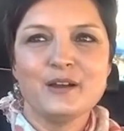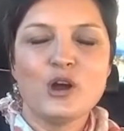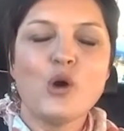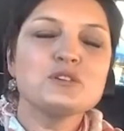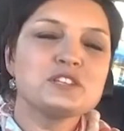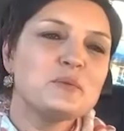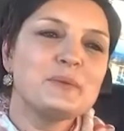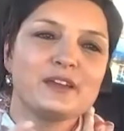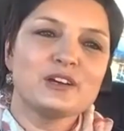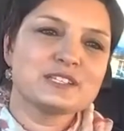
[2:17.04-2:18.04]
Also
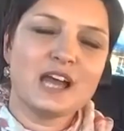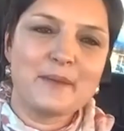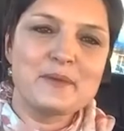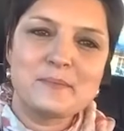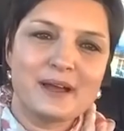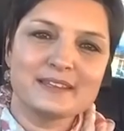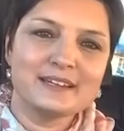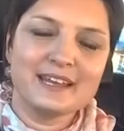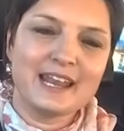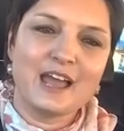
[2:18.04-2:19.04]
because I'm a mother
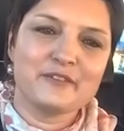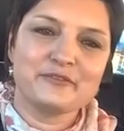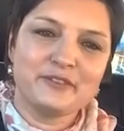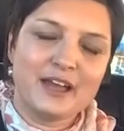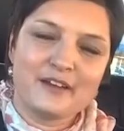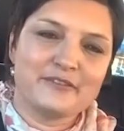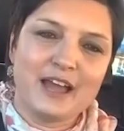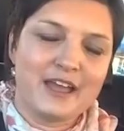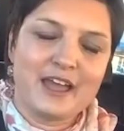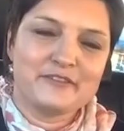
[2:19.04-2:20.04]
and I
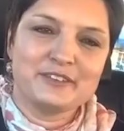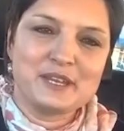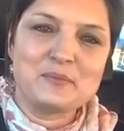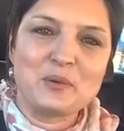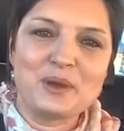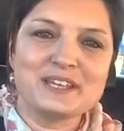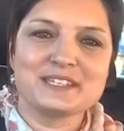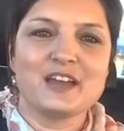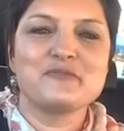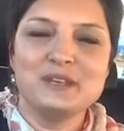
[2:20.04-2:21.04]
have 3 boys.
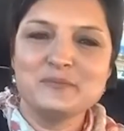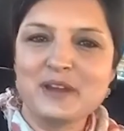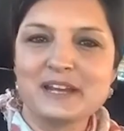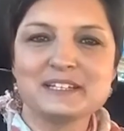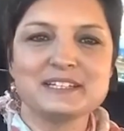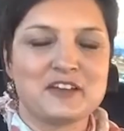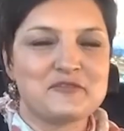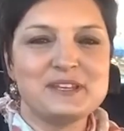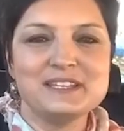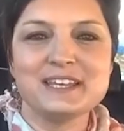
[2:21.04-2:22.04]
I've been pregnant. I've
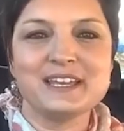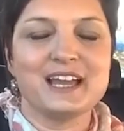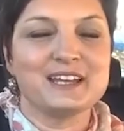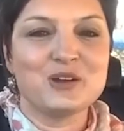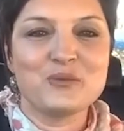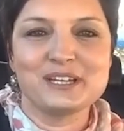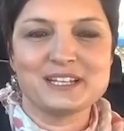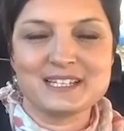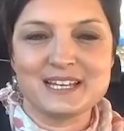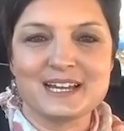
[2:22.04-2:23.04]
been there. I know what
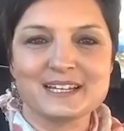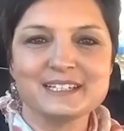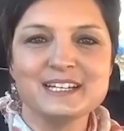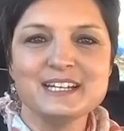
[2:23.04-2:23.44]
it's like.